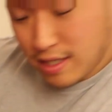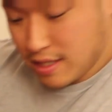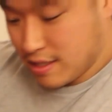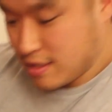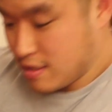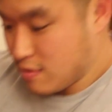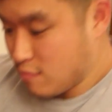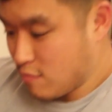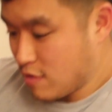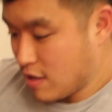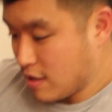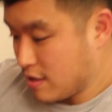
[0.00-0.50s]

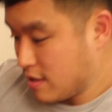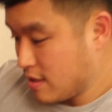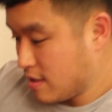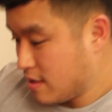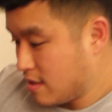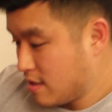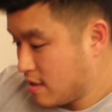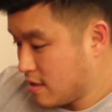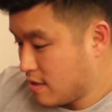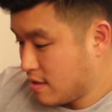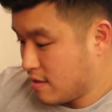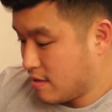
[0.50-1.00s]
decent
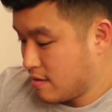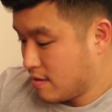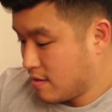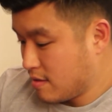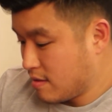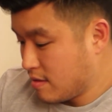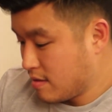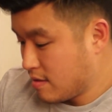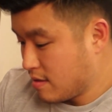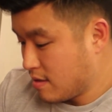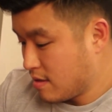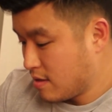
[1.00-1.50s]
watches,
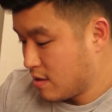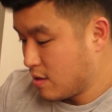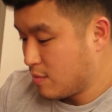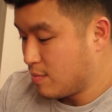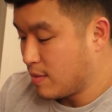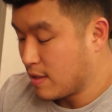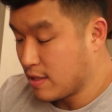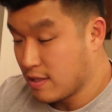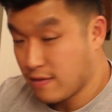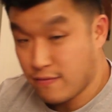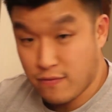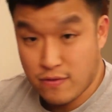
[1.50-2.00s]

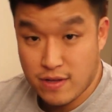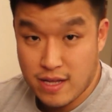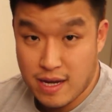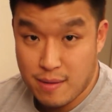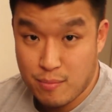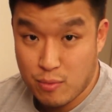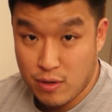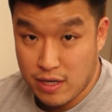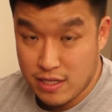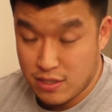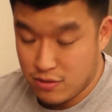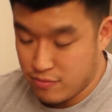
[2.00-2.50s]
especially for
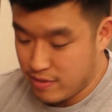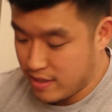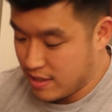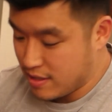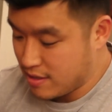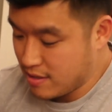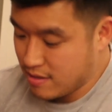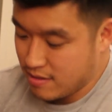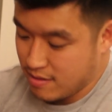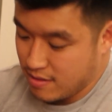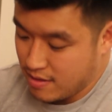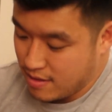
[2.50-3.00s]
that price
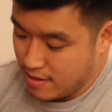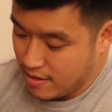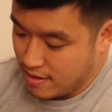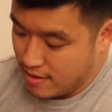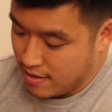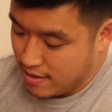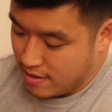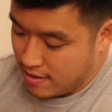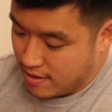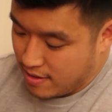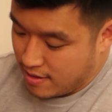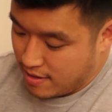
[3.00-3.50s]
range.
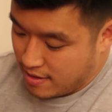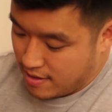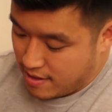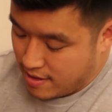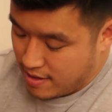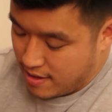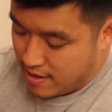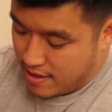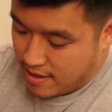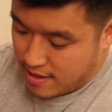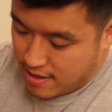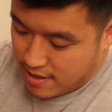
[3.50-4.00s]

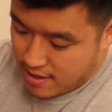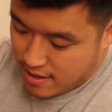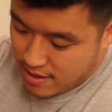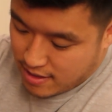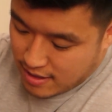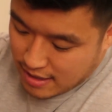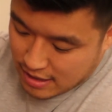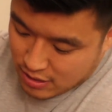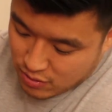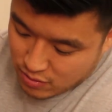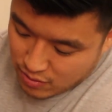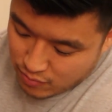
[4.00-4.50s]
And uh,
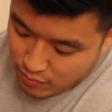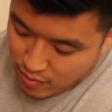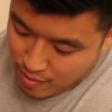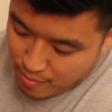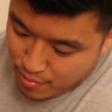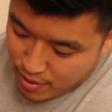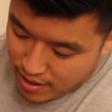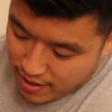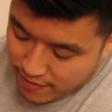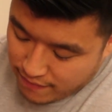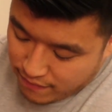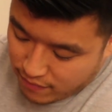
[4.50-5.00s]
this one we
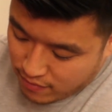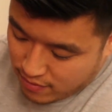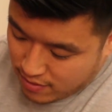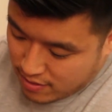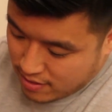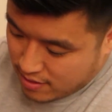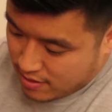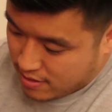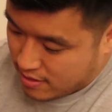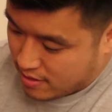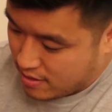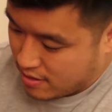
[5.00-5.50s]
bought for
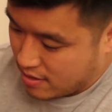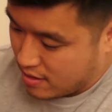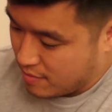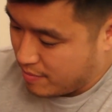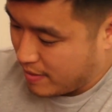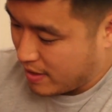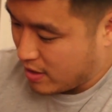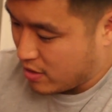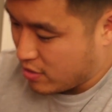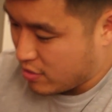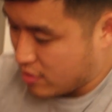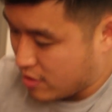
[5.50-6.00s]
a
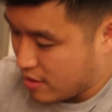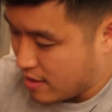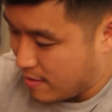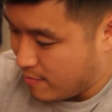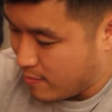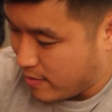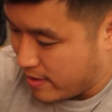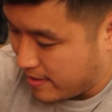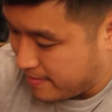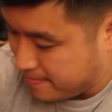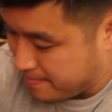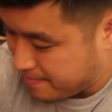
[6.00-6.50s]
special
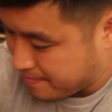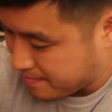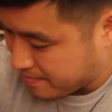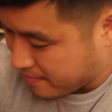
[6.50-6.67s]
someone.